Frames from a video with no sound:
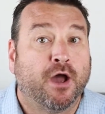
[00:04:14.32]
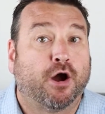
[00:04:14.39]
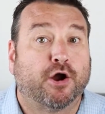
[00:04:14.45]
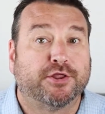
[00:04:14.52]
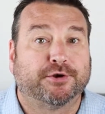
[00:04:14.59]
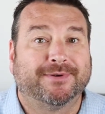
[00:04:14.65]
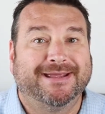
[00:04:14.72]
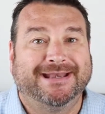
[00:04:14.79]
Are
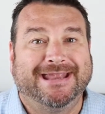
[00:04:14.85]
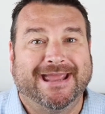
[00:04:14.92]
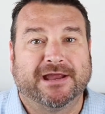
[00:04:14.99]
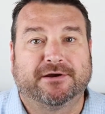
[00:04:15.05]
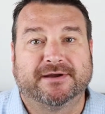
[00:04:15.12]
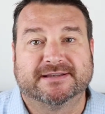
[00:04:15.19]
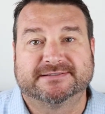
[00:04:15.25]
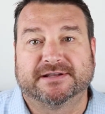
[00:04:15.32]
there any
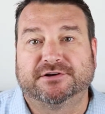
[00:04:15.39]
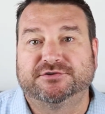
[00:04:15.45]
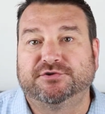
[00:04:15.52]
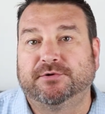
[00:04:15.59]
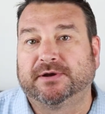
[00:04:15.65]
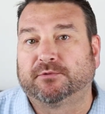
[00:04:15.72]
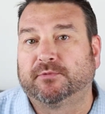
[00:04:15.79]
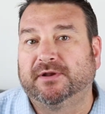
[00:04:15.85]
areas that are
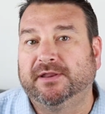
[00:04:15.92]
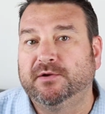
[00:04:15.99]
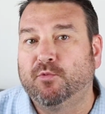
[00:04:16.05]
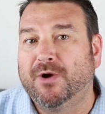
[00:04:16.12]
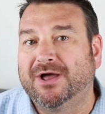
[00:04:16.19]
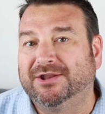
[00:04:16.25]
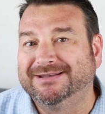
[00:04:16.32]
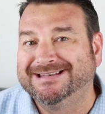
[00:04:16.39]
doing really
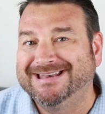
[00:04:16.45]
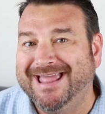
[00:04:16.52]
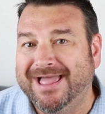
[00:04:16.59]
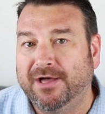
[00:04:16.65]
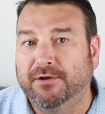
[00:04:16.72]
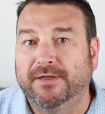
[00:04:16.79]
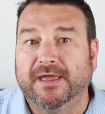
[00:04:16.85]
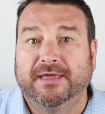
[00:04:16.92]
well
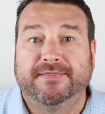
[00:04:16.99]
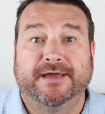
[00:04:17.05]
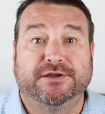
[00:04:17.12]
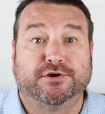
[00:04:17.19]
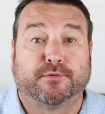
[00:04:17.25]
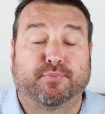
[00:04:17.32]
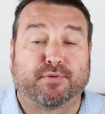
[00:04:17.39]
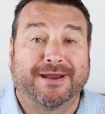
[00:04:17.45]
now that
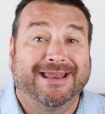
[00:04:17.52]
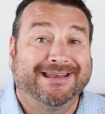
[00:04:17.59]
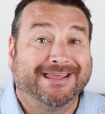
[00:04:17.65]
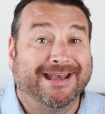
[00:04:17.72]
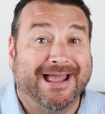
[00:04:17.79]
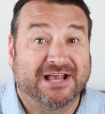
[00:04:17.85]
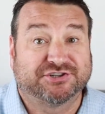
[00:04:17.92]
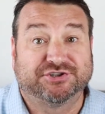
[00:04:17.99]
your brand
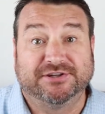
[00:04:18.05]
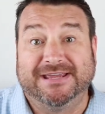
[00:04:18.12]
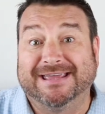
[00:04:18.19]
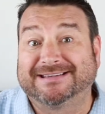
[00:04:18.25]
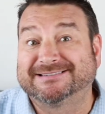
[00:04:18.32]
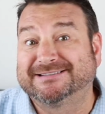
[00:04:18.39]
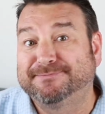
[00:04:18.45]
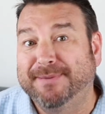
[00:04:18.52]
can actually
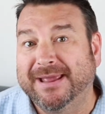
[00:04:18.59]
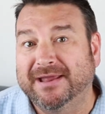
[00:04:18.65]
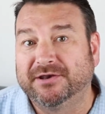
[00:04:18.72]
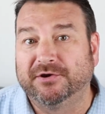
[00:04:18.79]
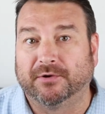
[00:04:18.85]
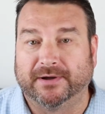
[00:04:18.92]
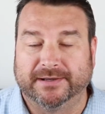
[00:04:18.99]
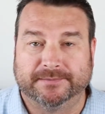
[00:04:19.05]

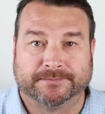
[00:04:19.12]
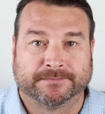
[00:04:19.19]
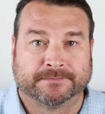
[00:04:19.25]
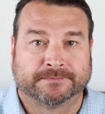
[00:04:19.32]
expand on?